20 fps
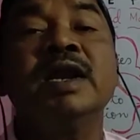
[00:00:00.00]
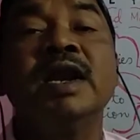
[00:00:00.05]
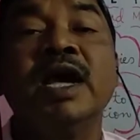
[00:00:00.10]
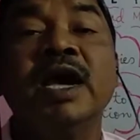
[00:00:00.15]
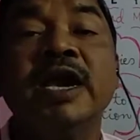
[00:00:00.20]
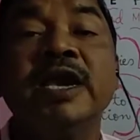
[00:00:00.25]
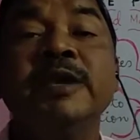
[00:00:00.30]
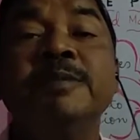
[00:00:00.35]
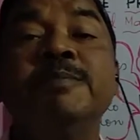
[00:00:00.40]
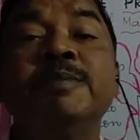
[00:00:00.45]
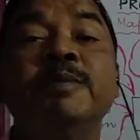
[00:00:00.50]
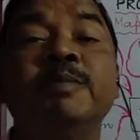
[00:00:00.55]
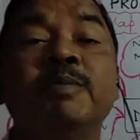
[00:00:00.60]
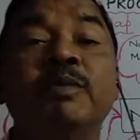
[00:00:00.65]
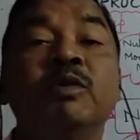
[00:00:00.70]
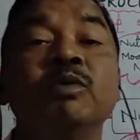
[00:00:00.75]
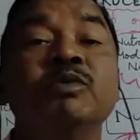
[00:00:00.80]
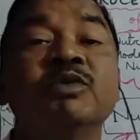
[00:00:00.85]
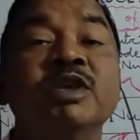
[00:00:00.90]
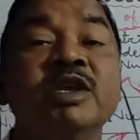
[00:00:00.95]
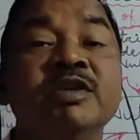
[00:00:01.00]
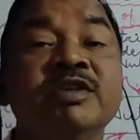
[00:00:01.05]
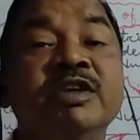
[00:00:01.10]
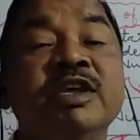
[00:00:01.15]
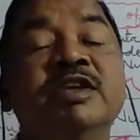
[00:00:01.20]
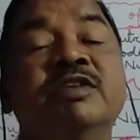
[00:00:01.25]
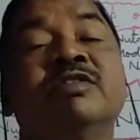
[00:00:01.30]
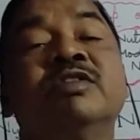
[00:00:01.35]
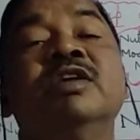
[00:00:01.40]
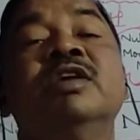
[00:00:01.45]
life
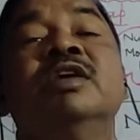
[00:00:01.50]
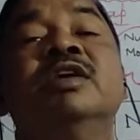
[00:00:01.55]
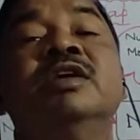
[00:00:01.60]
processes